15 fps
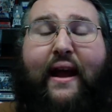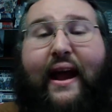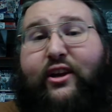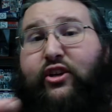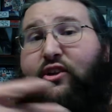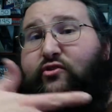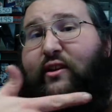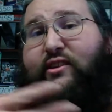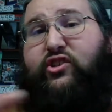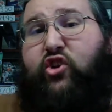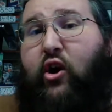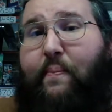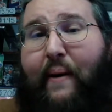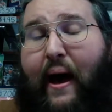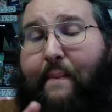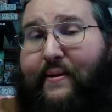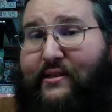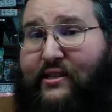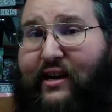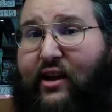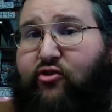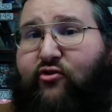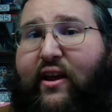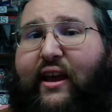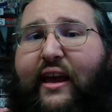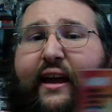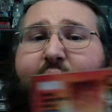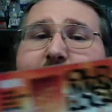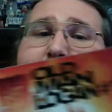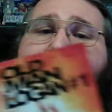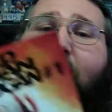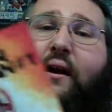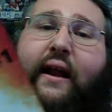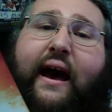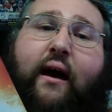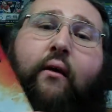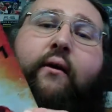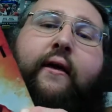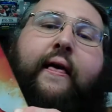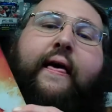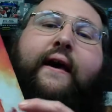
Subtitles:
Actually, he drinks soda pop. He's done drinking beer now.